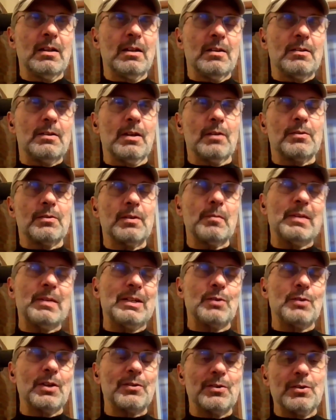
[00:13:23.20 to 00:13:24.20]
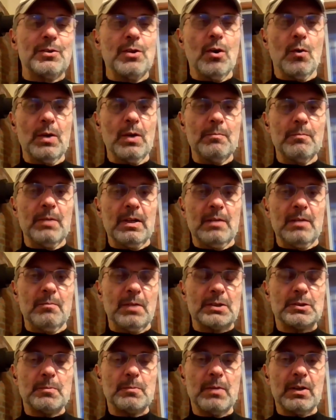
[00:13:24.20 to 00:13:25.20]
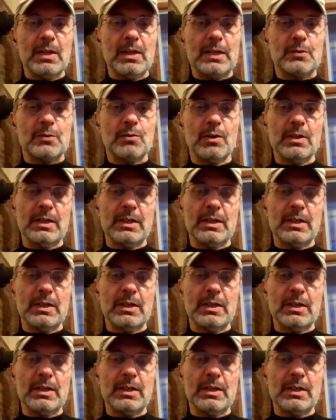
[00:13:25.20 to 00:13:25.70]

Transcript: somebody who doesn't know much about electronics,